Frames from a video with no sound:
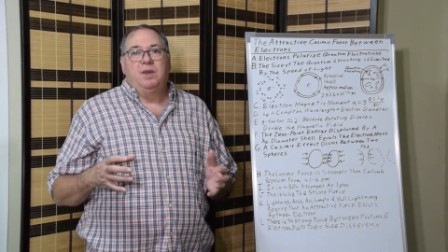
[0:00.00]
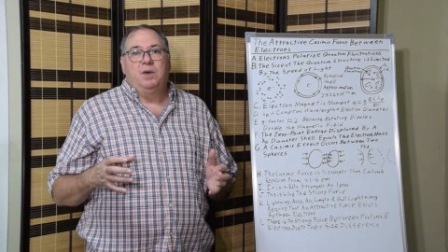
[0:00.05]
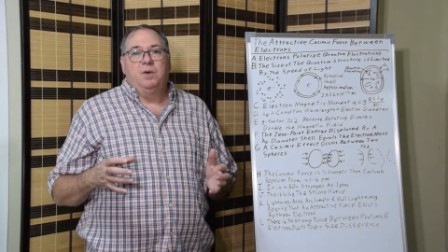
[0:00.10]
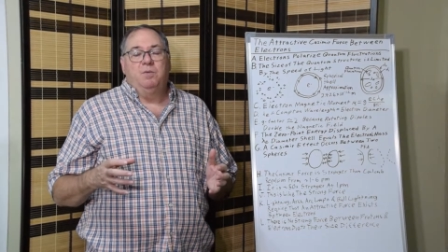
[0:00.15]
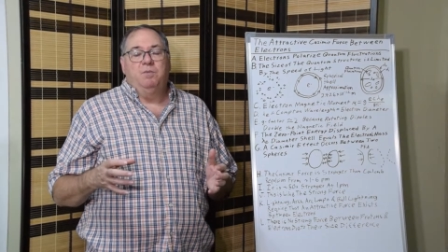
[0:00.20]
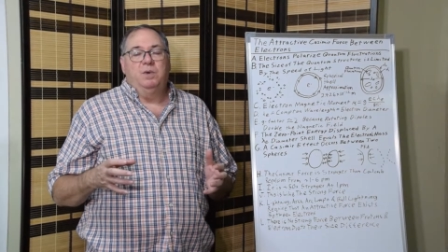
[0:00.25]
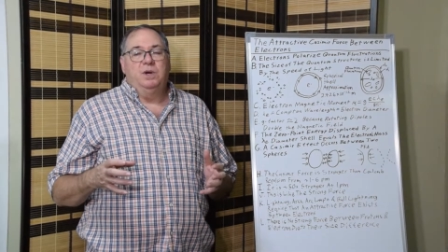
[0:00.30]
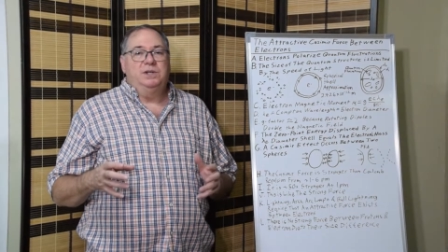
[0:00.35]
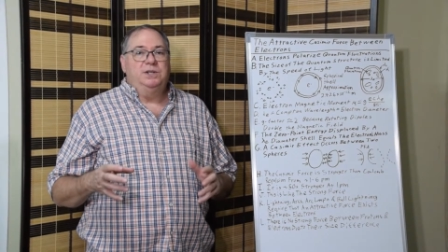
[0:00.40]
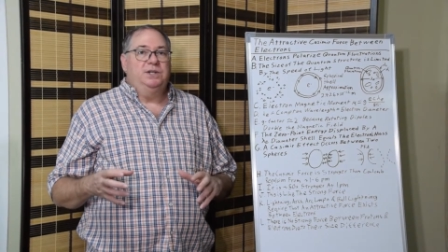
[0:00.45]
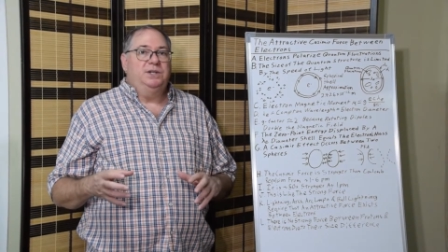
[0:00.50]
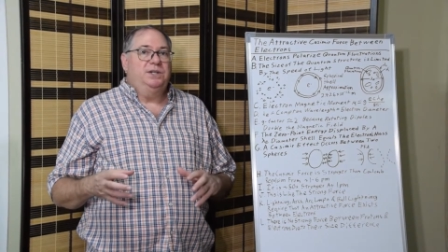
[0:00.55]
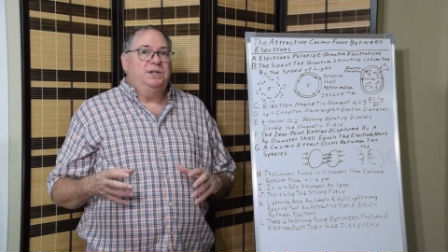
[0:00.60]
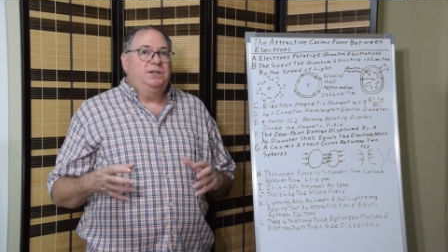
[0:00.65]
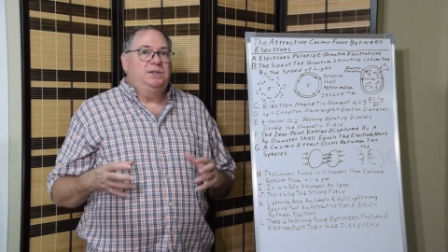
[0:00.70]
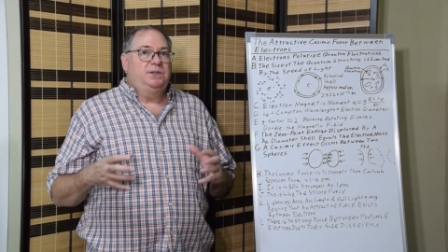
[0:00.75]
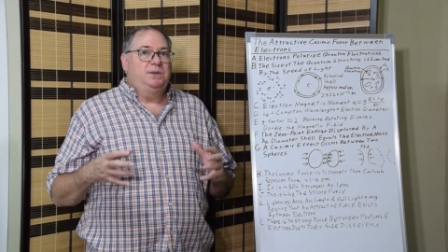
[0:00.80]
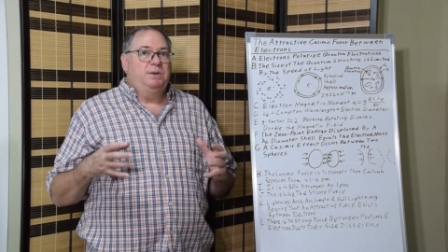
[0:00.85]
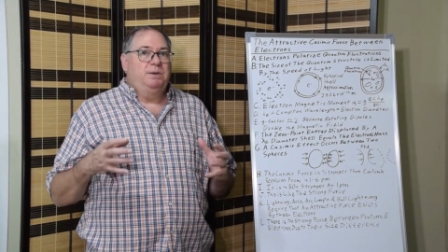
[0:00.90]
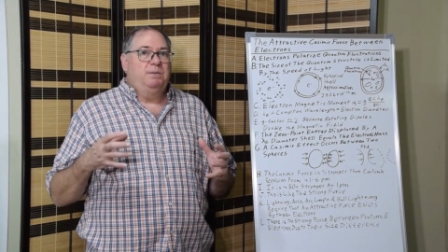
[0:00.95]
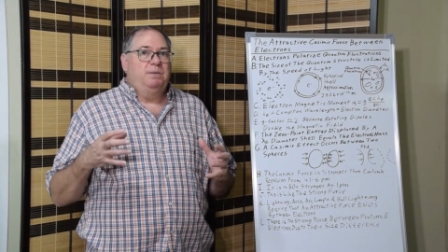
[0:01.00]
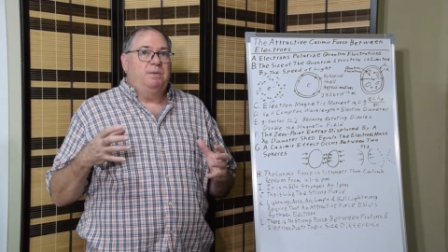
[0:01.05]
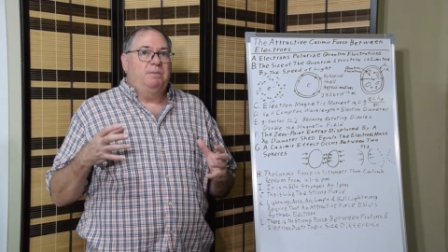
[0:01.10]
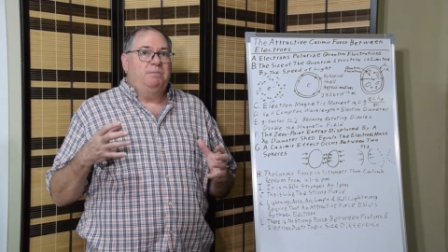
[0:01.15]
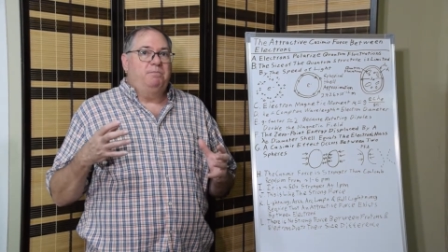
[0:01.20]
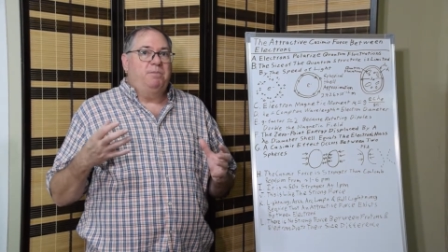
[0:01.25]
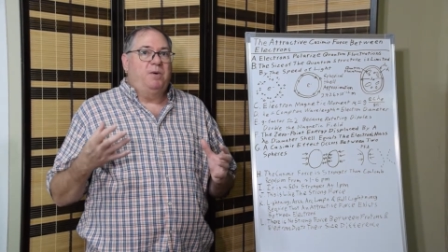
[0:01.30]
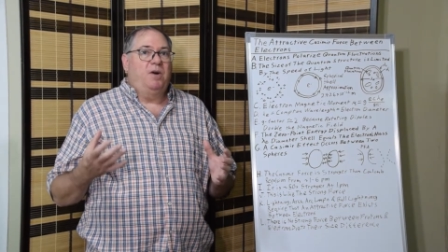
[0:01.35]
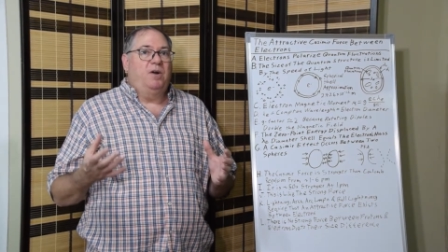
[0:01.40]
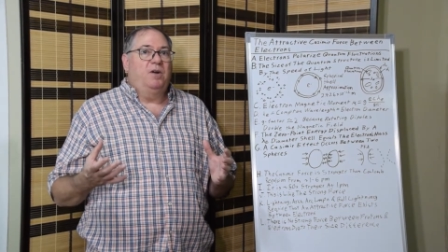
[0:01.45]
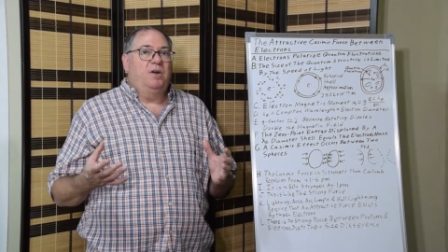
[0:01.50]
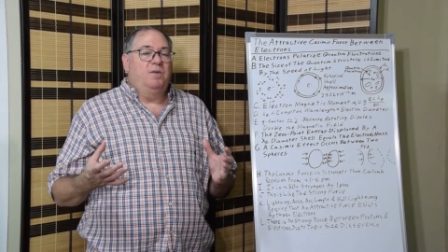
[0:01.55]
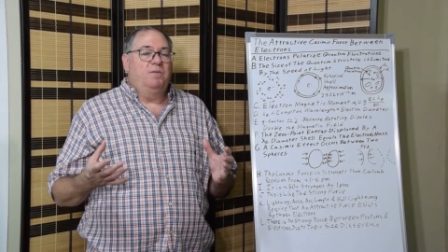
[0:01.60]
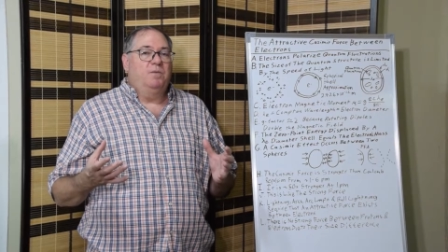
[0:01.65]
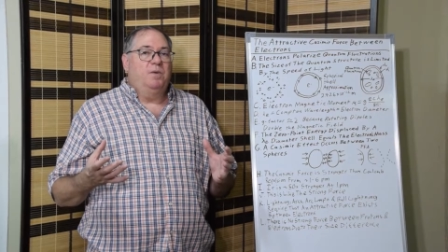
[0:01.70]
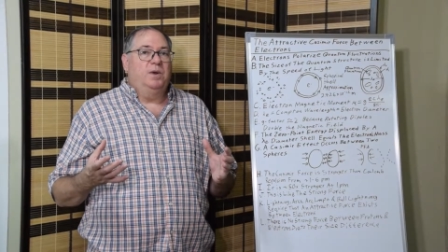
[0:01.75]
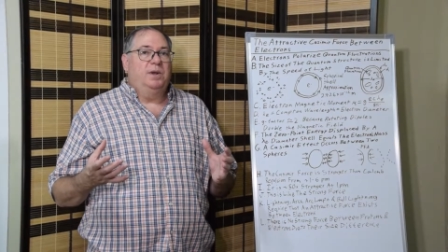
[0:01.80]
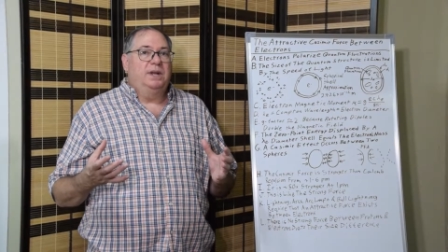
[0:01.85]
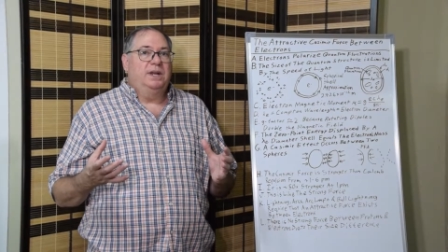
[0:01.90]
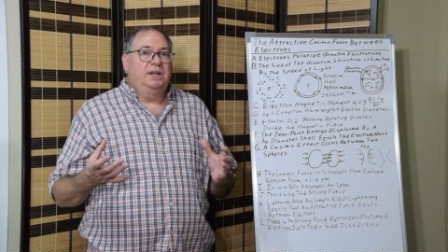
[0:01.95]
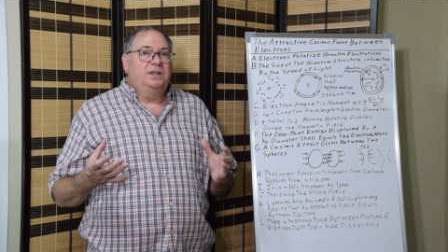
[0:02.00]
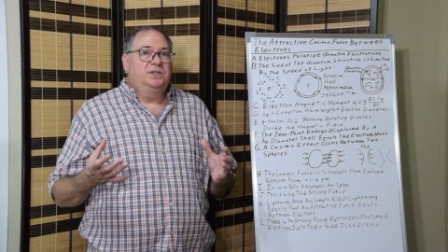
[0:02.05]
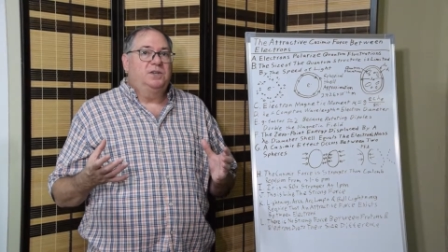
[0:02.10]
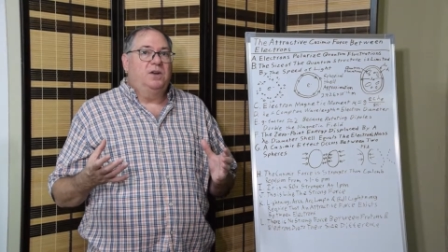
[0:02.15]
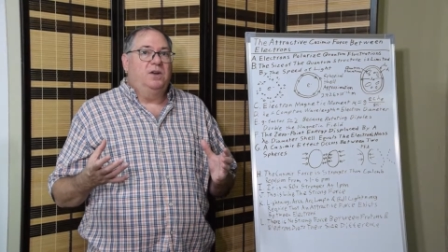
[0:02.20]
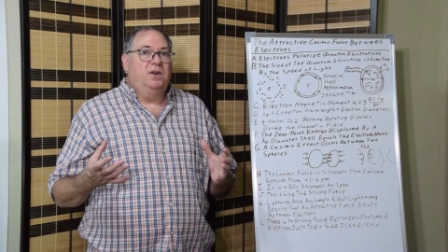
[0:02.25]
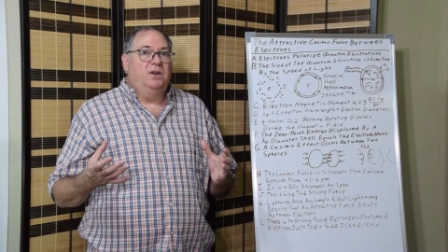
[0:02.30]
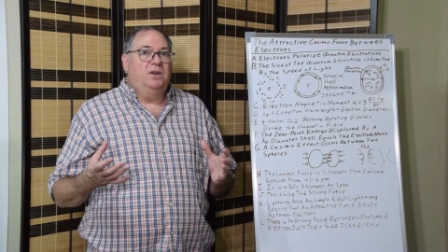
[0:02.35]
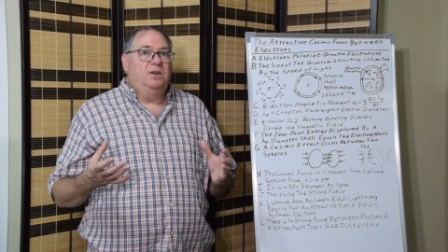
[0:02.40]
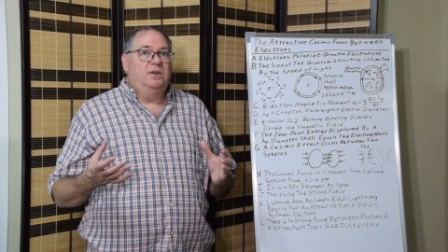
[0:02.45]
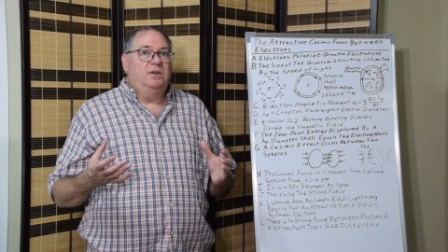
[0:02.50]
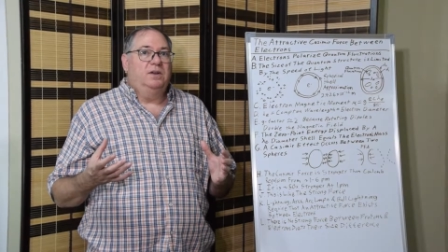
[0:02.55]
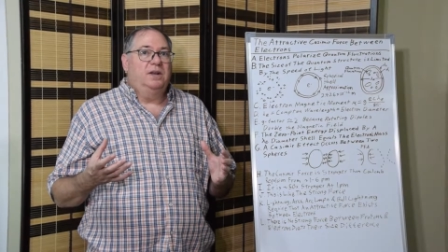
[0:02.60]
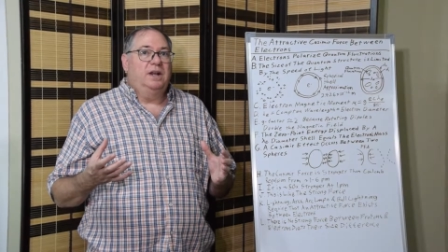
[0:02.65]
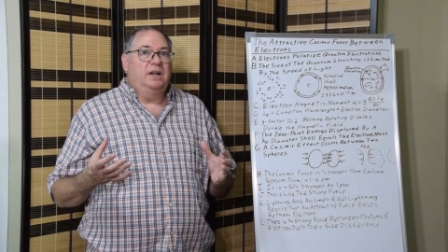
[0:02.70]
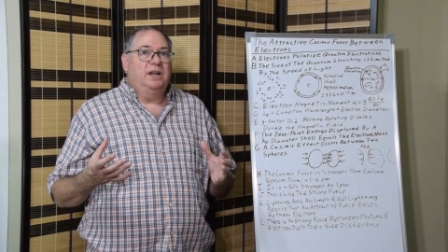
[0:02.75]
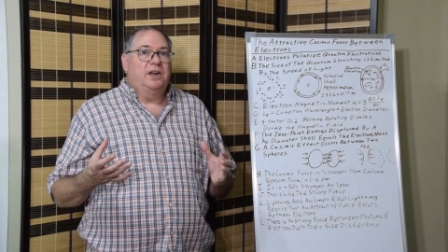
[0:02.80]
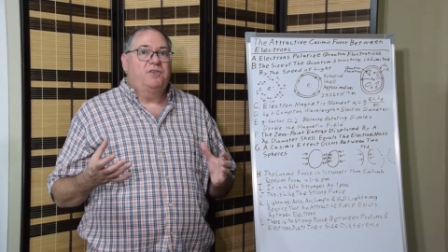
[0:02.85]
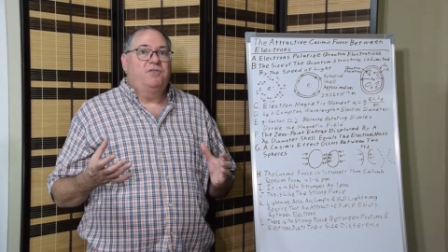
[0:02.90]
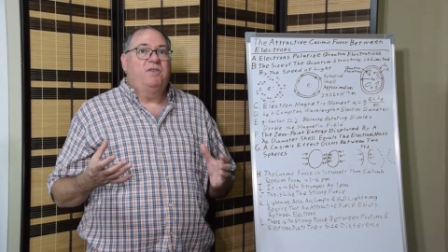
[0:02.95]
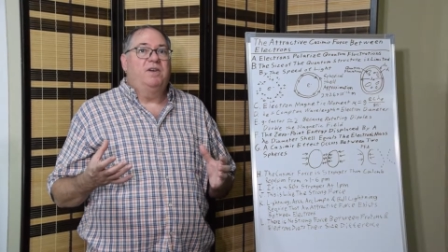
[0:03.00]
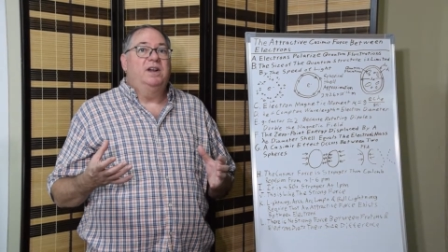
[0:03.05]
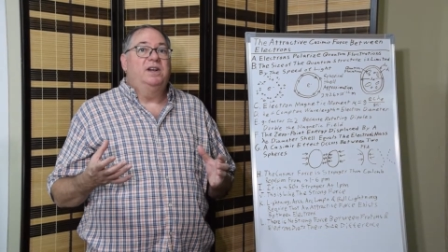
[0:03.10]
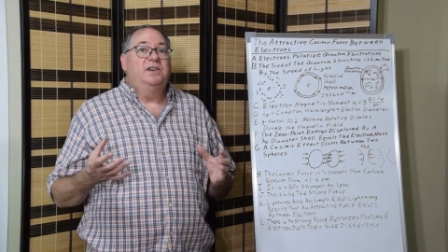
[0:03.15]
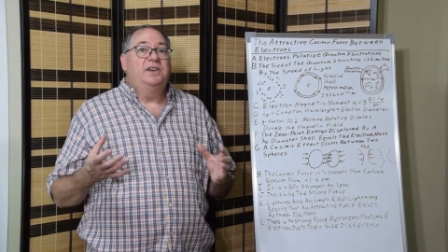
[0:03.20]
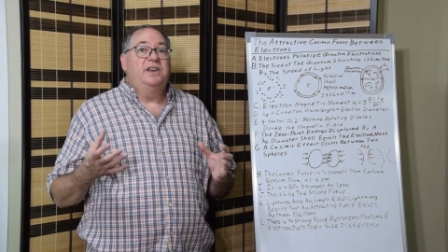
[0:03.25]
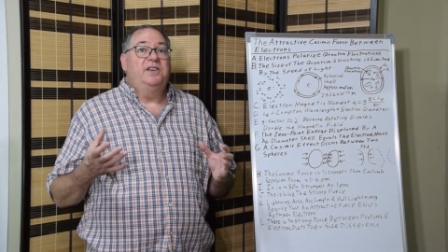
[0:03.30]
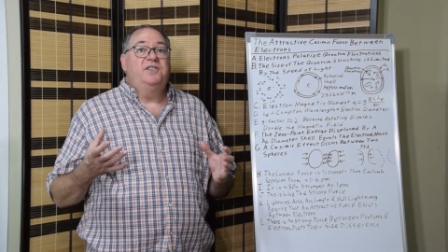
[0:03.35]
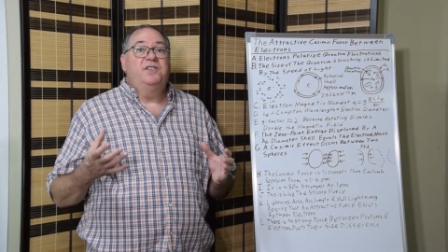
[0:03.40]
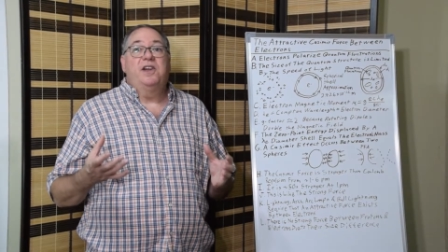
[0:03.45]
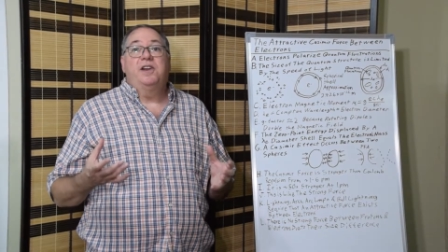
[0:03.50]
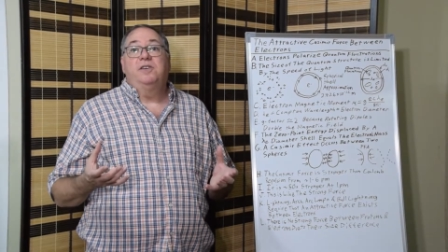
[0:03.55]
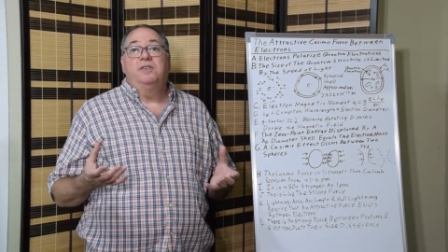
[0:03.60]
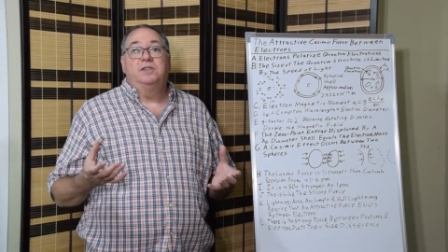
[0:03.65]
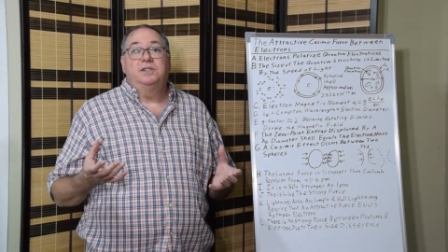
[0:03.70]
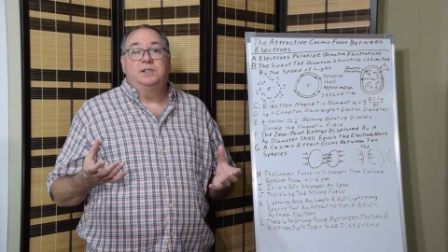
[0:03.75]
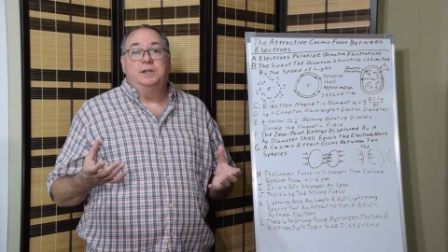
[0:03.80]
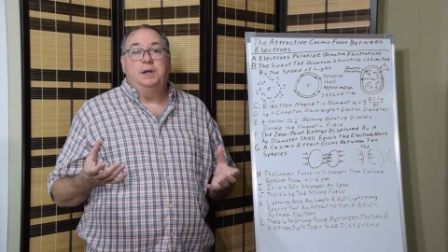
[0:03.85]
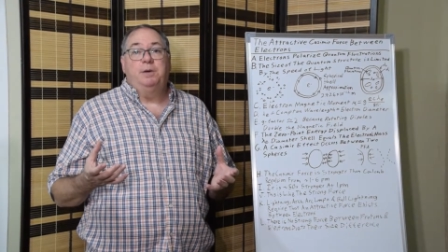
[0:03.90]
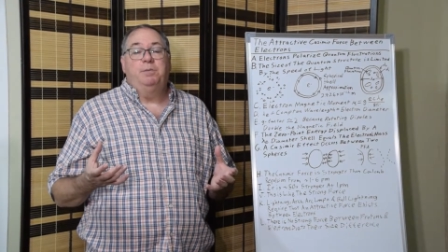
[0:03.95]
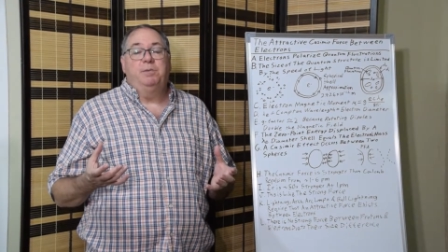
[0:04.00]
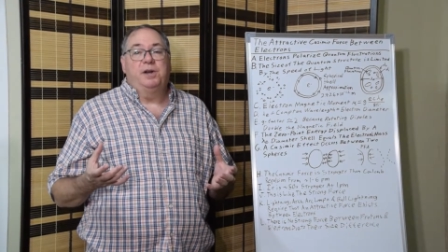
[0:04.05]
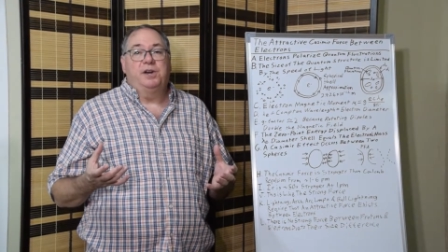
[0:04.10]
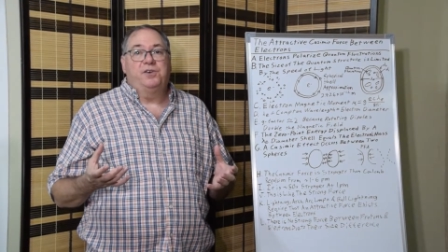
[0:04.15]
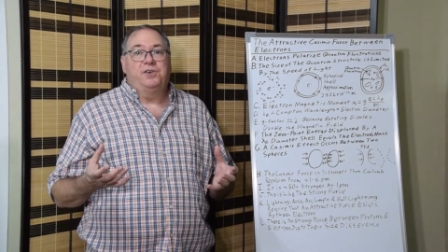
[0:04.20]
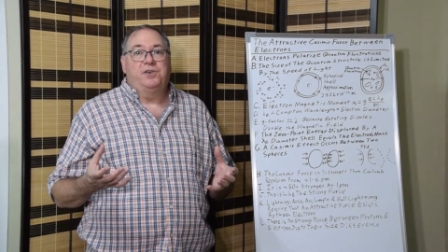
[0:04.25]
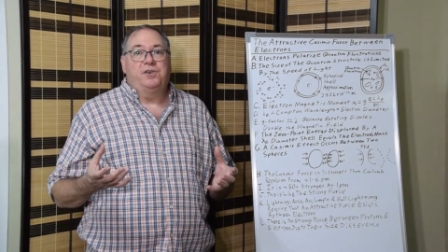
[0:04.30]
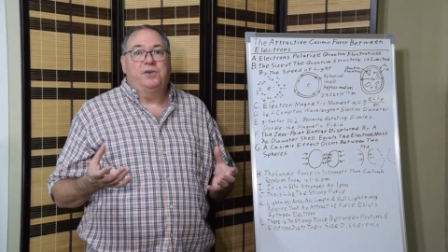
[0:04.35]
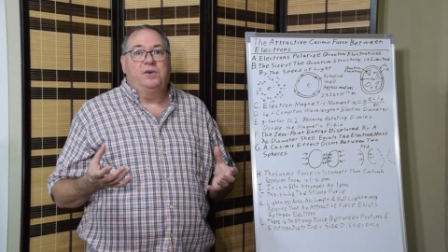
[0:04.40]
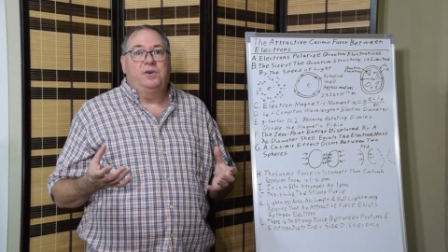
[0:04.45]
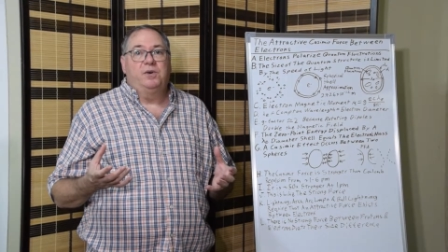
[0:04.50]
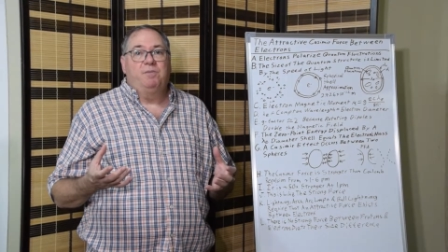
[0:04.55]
which is part of what is called electron degeneracy pressure.